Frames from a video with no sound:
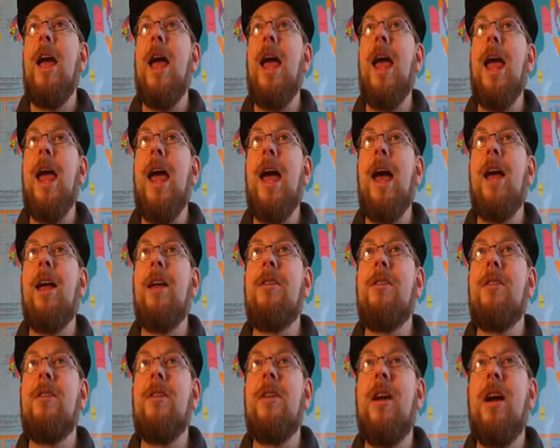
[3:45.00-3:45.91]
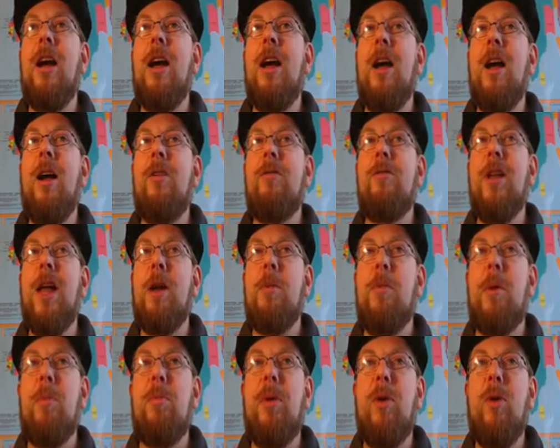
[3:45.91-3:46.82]
And
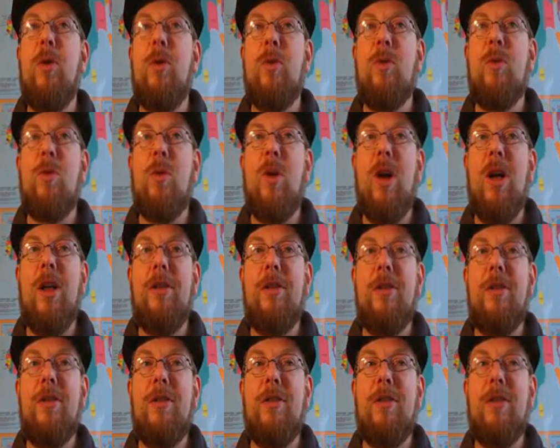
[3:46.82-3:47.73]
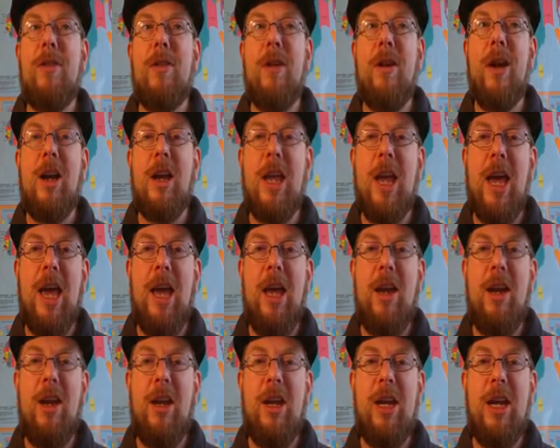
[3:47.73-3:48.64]
Vladimir Putin runs
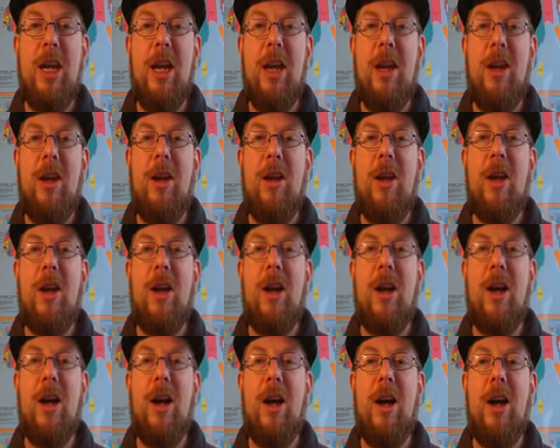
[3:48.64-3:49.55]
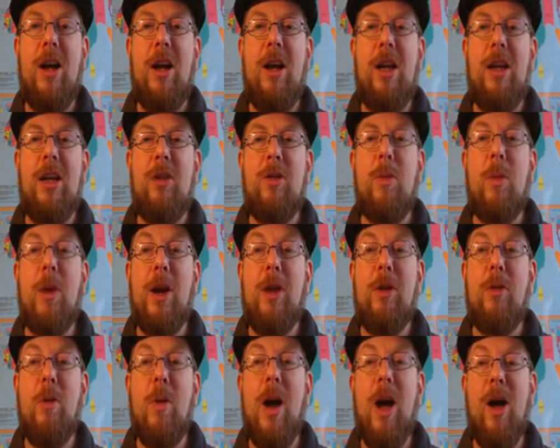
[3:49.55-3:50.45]
again in
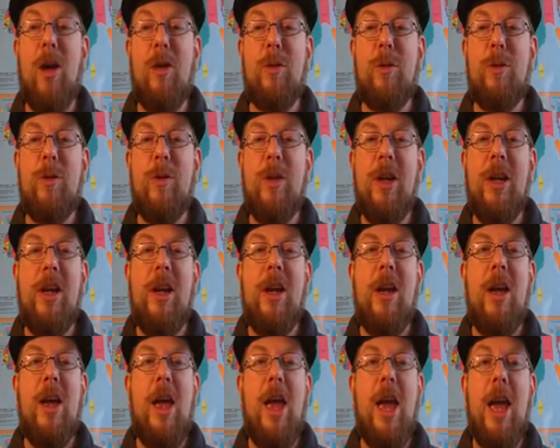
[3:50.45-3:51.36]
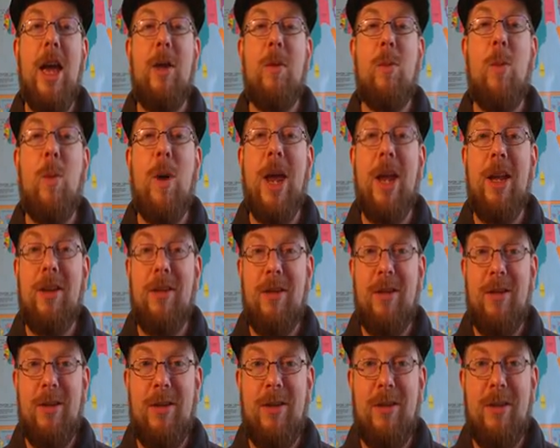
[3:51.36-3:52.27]
2012 and
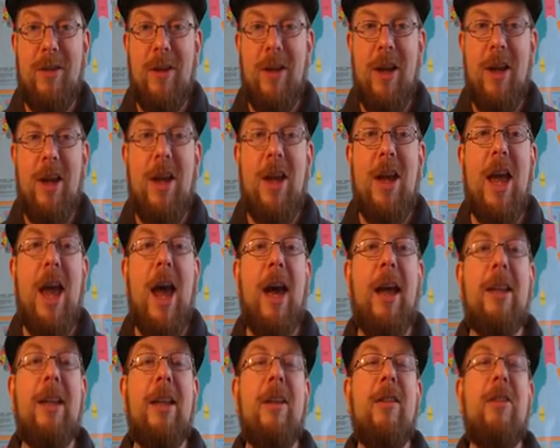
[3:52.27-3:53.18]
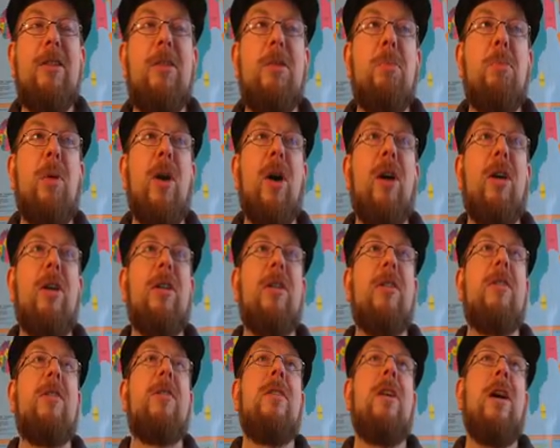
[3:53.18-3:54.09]
wins. And this
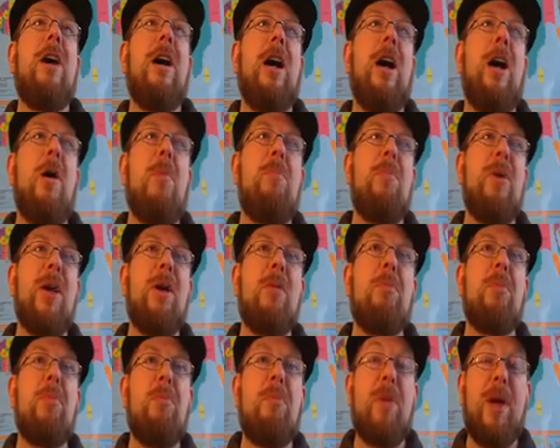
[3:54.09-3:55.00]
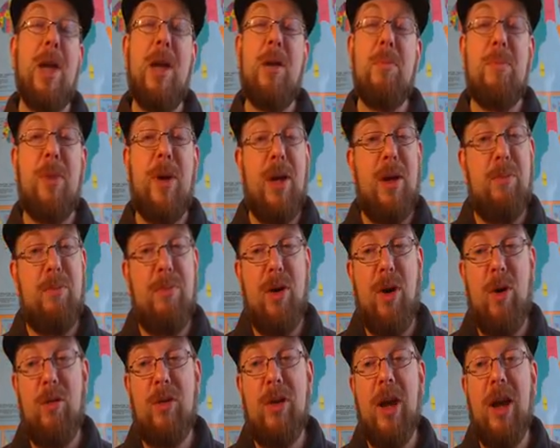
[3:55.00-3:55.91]
sparks big
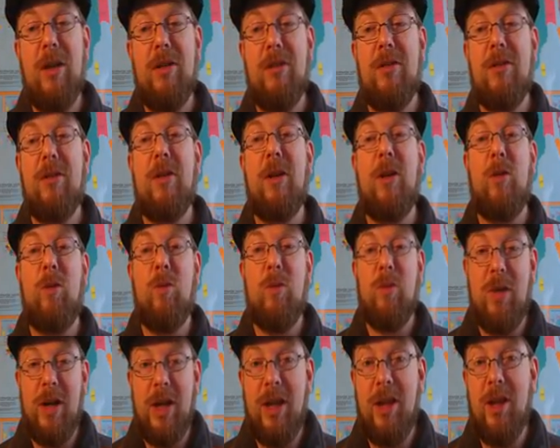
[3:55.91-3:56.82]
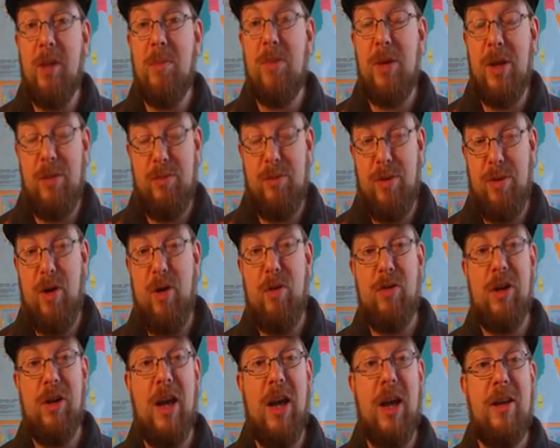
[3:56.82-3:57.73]
protests, like really big
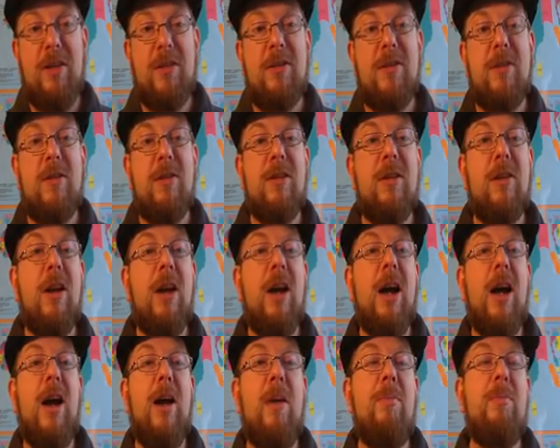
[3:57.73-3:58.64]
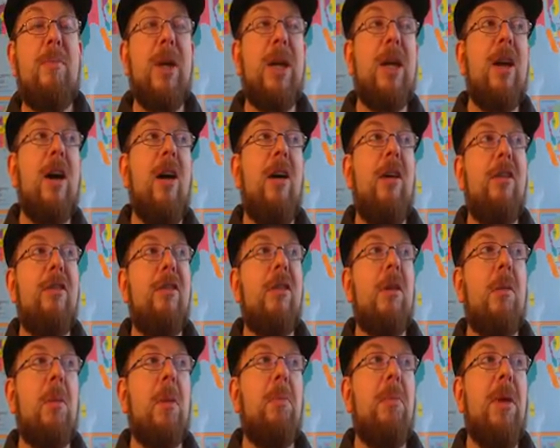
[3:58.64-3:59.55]
protests, because
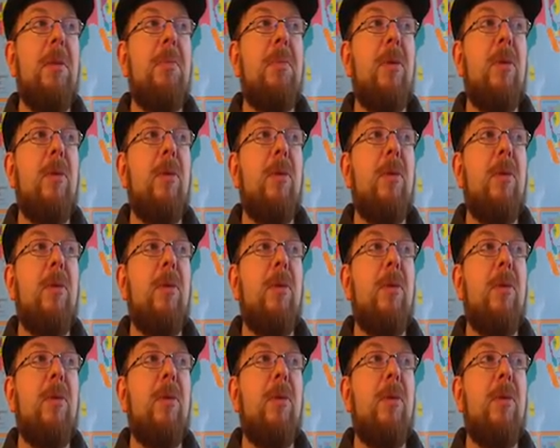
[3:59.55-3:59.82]
there were people